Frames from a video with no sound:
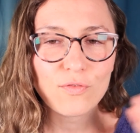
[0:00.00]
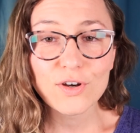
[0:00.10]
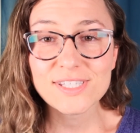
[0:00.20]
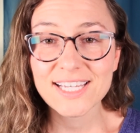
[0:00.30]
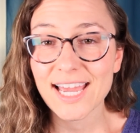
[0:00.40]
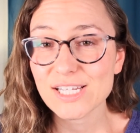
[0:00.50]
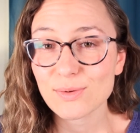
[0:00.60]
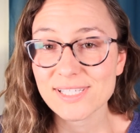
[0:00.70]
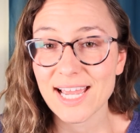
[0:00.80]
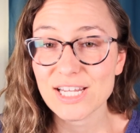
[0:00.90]
First thing, I just
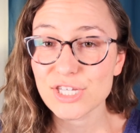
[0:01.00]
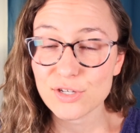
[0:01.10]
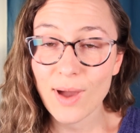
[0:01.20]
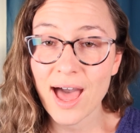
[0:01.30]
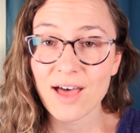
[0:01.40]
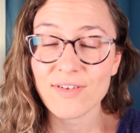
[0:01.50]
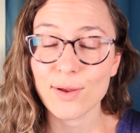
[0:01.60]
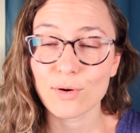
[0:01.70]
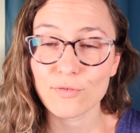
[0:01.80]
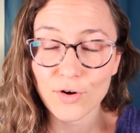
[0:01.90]
want to say I do have a
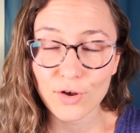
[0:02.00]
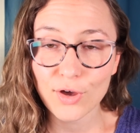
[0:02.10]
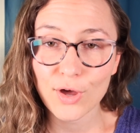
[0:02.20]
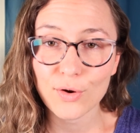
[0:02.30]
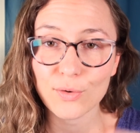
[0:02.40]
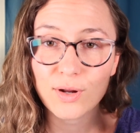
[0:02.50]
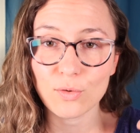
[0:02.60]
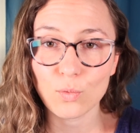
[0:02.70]
referral code